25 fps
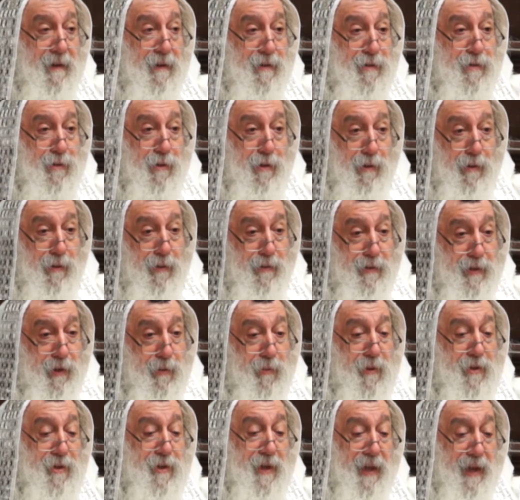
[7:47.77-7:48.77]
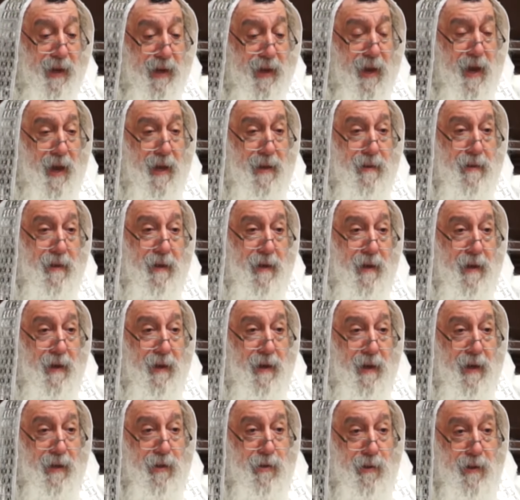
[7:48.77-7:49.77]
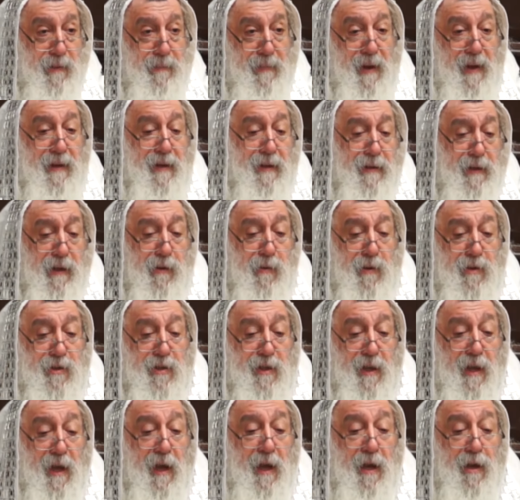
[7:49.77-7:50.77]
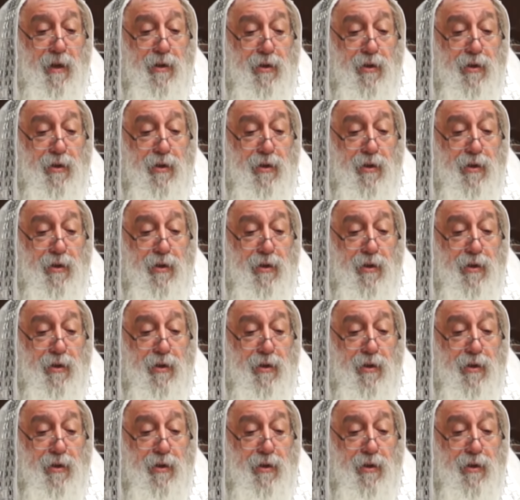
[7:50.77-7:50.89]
So the question again, it will be another question.